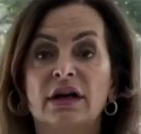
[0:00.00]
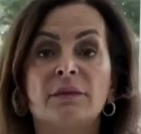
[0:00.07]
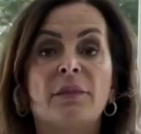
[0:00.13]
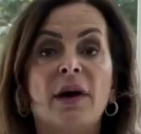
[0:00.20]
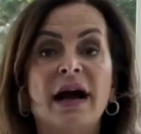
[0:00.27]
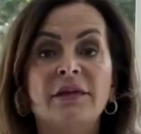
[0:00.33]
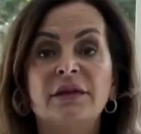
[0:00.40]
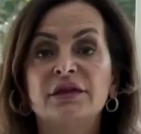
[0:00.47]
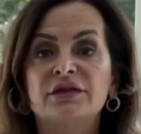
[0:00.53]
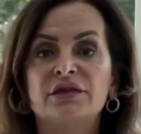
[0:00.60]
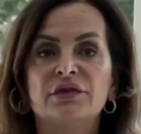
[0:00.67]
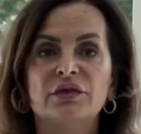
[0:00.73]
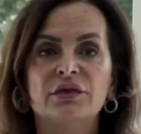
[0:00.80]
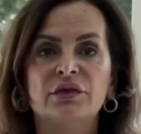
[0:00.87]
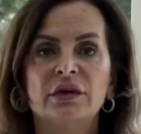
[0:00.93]
combine the
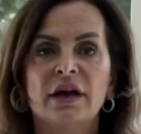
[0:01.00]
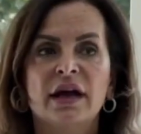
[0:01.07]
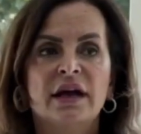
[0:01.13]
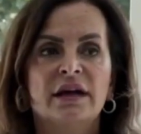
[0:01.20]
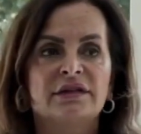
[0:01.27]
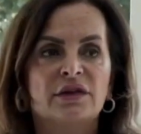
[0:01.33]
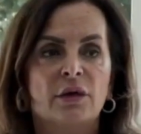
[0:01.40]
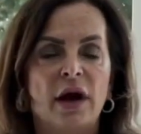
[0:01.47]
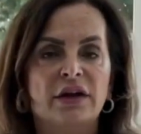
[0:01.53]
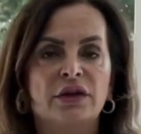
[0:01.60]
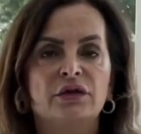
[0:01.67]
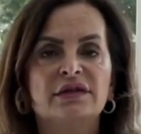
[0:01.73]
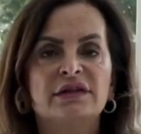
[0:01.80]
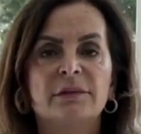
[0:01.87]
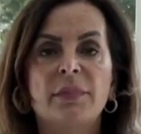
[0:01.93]
2. So I
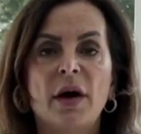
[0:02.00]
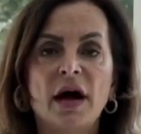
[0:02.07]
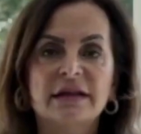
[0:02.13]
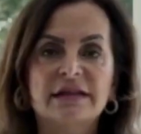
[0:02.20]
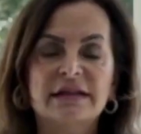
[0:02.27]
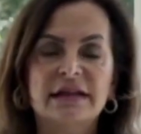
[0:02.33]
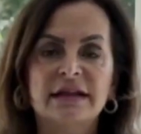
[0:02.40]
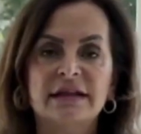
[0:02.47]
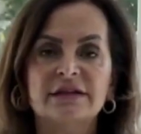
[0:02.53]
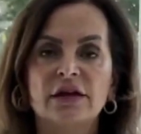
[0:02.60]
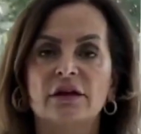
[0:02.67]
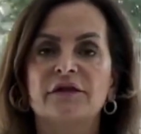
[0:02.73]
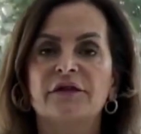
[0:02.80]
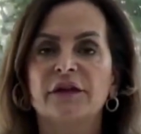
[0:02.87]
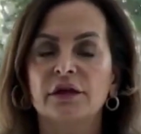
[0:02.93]
use the box kit as
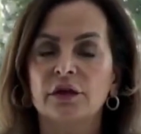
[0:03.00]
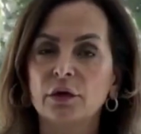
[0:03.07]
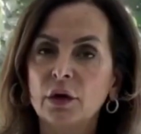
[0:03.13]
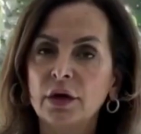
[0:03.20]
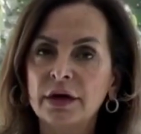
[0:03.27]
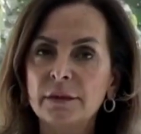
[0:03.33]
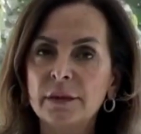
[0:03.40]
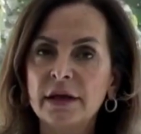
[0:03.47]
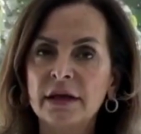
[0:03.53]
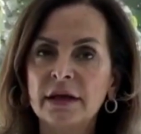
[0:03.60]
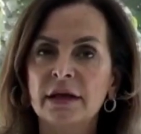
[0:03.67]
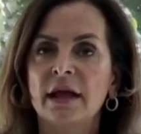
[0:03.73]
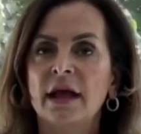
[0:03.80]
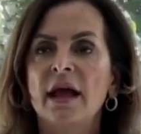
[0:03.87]
our filler ornament,